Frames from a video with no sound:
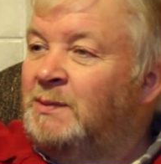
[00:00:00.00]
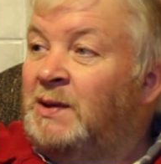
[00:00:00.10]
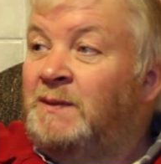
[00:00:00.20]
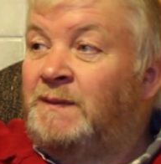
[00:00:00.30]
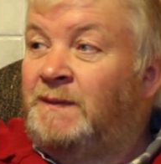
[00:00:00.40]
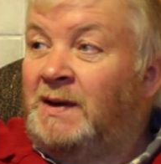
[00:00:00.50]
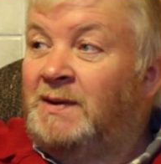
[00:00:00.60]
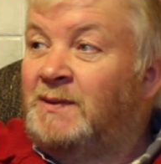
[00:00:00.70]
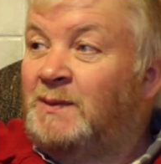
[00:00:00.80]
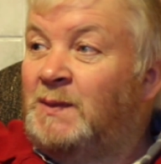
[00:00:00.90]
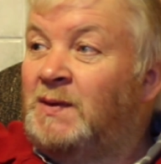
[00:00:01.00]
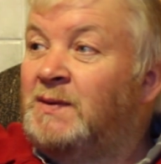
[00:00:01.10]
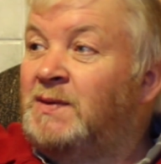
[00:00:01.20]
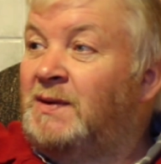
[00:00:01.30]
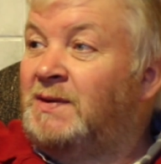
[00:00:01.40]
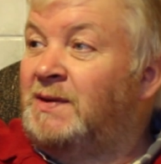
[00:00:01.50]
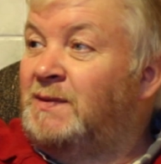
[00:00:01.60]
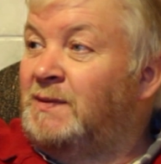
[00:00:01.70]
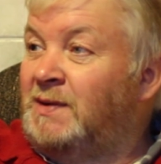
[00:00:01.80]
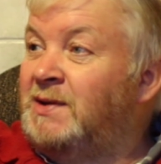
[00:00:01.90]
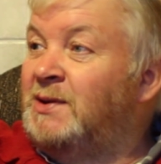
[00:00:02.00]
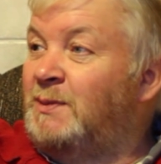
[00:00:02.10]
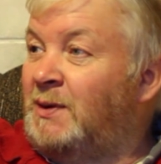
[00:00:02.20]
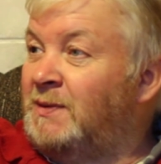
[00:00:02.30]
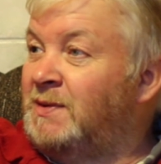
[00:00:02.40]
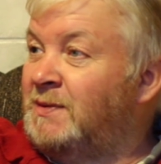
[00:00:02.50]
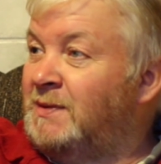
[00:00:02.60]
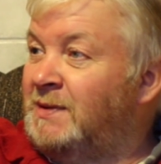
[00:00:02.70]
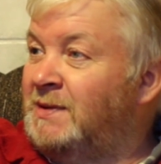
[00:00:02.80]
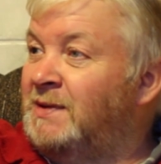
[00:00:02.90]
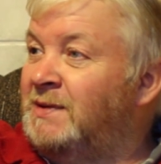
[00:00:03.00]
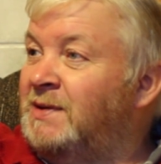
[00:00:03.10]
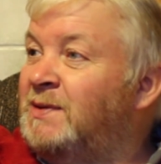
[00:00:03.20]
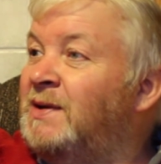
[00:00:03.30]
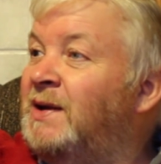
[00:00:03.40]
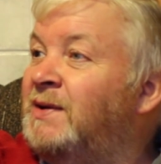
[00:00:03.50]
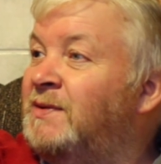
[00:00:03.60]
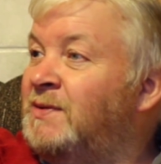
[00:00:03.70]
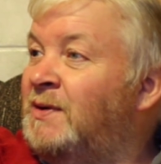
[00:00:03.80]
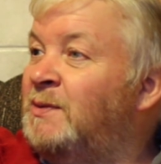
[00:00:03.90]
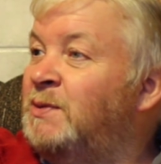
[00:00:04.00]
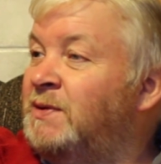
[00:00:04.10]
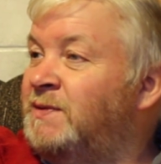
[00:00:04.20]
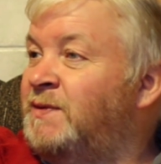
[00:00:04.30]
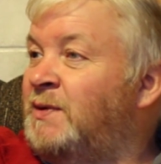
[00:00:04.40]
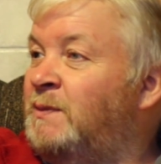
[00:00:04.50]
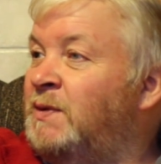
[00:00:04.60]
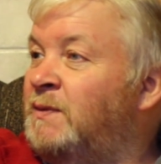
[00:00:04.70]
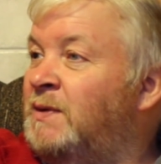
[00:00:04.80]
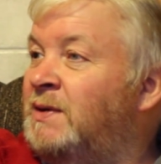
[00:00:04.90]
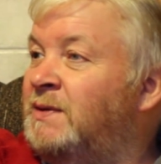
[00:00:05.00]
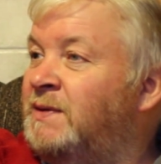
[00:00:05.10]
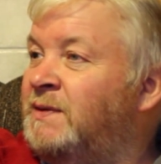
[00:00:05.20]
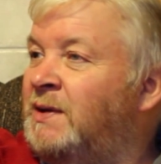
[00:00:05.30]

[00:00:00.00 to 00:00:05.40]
my father and mother thought this was in the border and they didn't like it at all because the Troubles were on at the